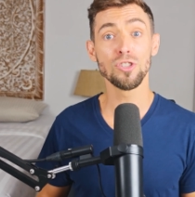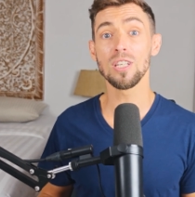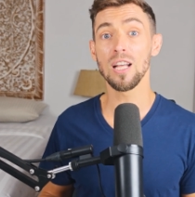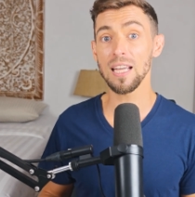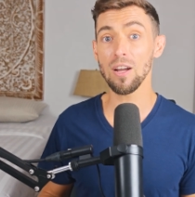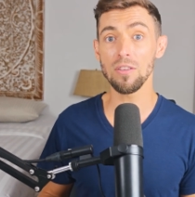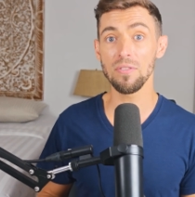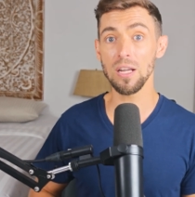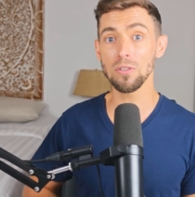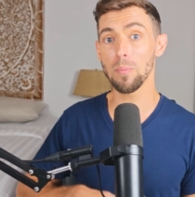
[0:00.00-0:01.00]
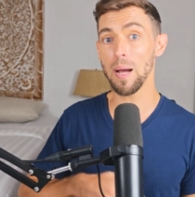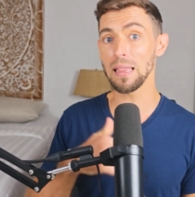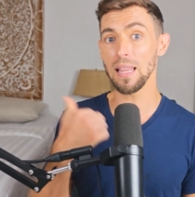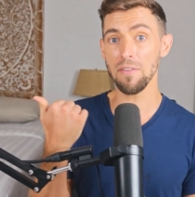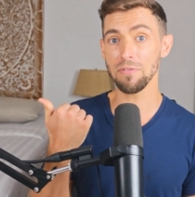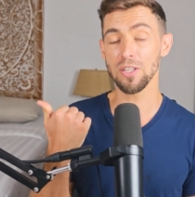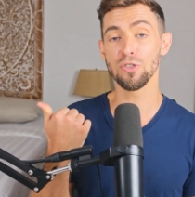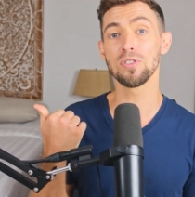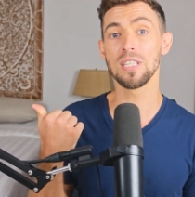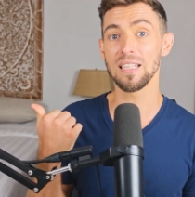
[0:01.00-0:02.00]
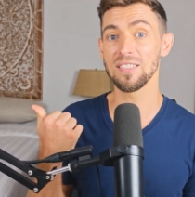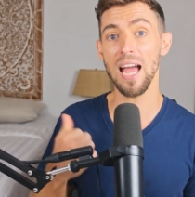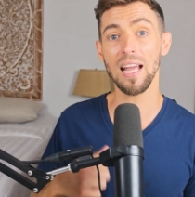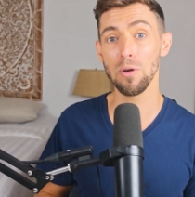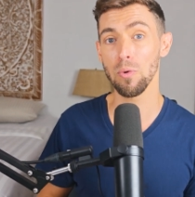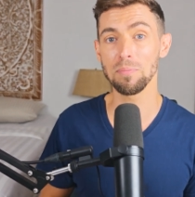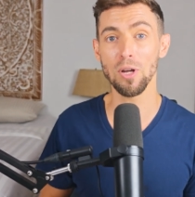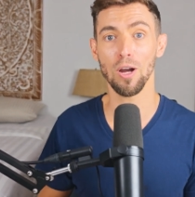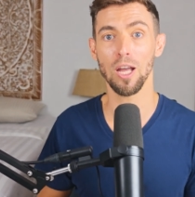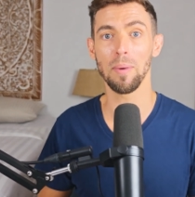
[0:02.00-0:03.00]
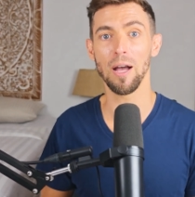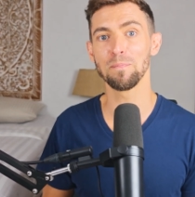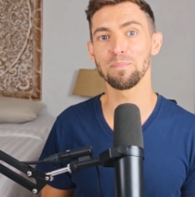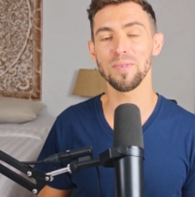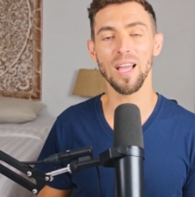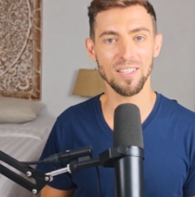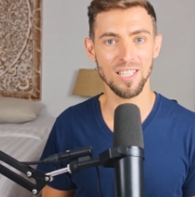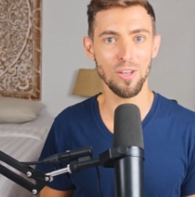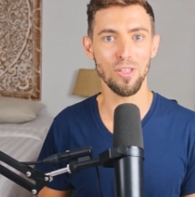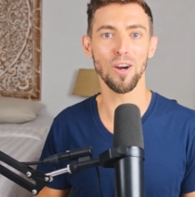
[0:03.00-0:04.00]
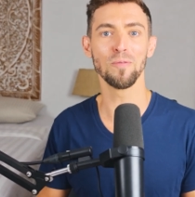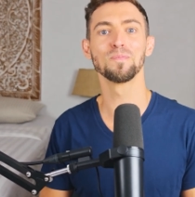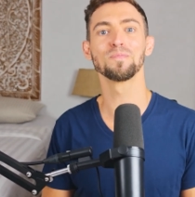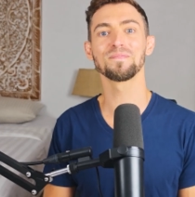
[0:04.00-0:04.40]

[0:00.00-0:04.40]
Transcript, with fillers: Just click on the video to my left and you'll see exactly what I'm talking about. I'll see you there.